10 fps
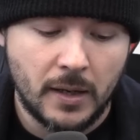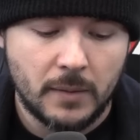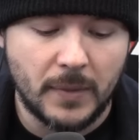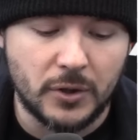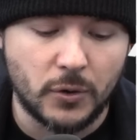
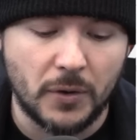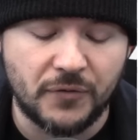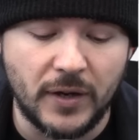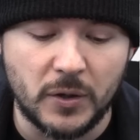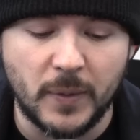Mr. Swole's
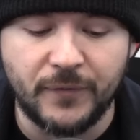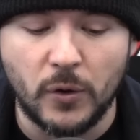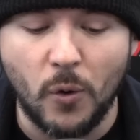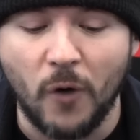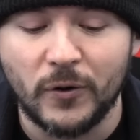video has been
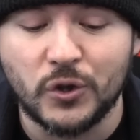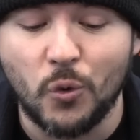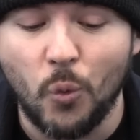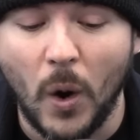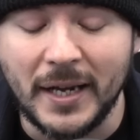viewed over
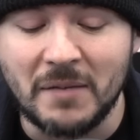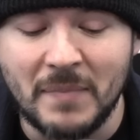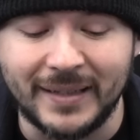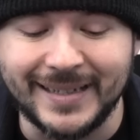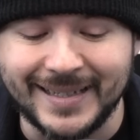20
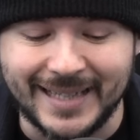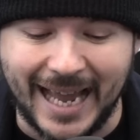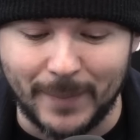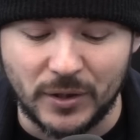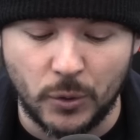million
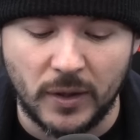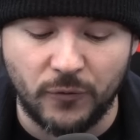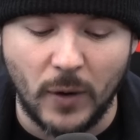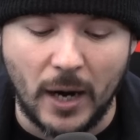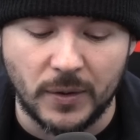times in
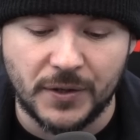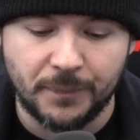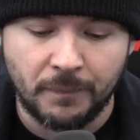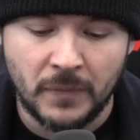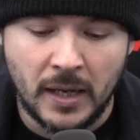24 hours
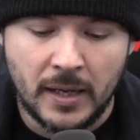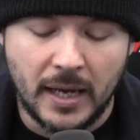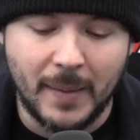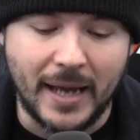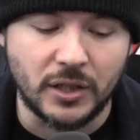and
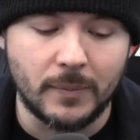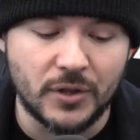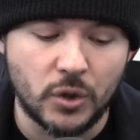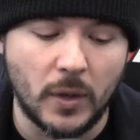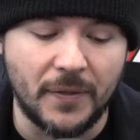amassed
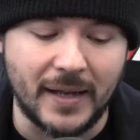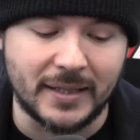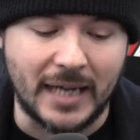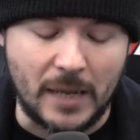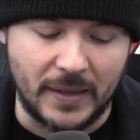almost 20,000
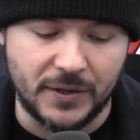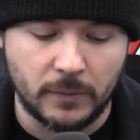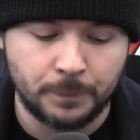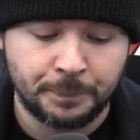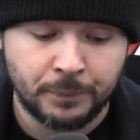comments.
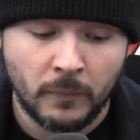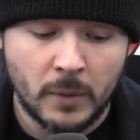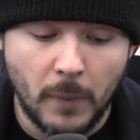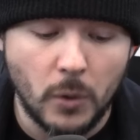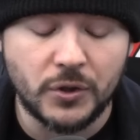
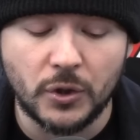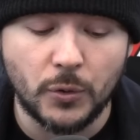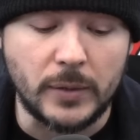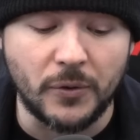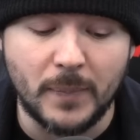Most
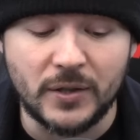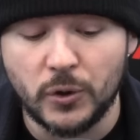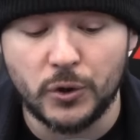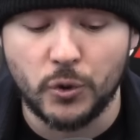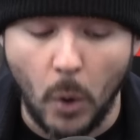agree with Mr.
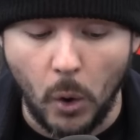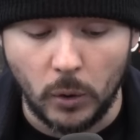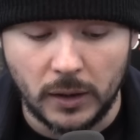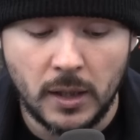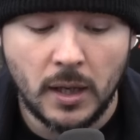
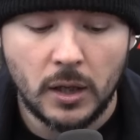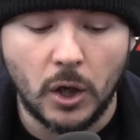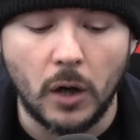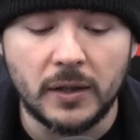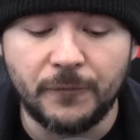Swole,
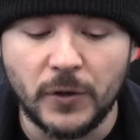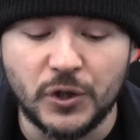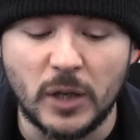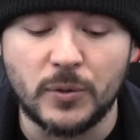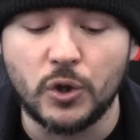calling for
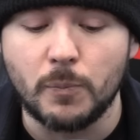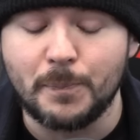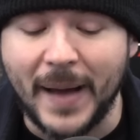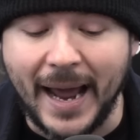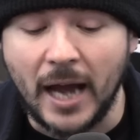gyms to
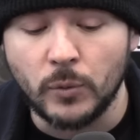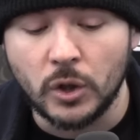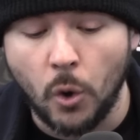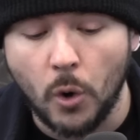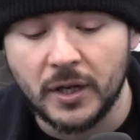ban
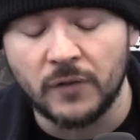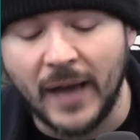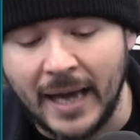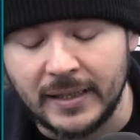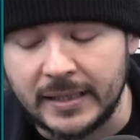recording of
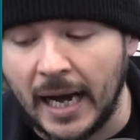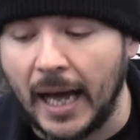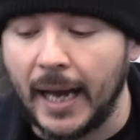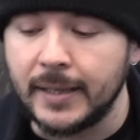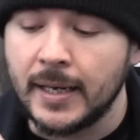any
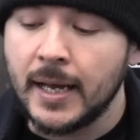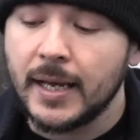kind.